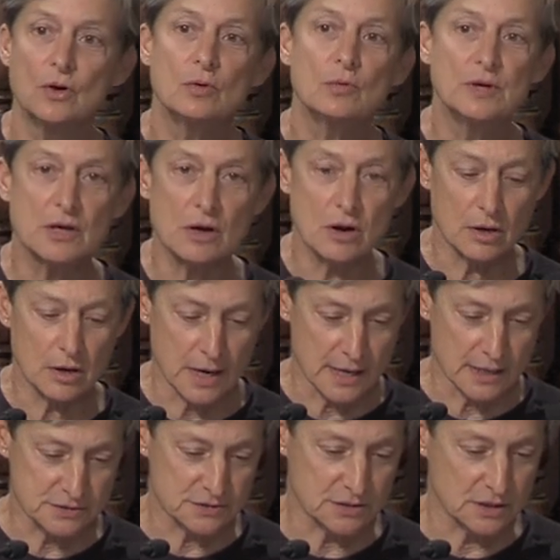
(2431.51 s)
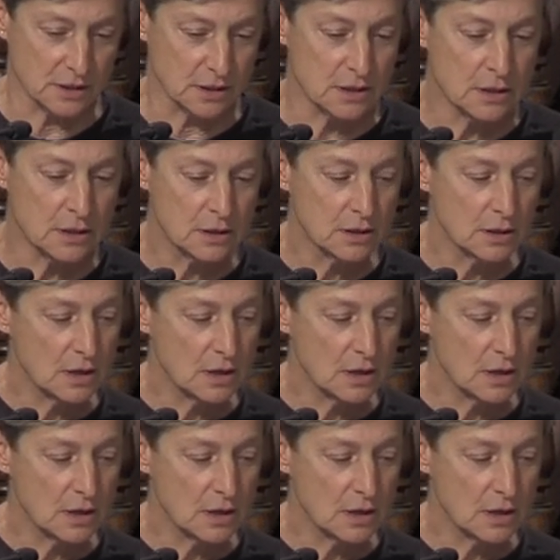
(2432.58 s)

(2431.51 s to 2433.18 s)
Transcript: we are asking,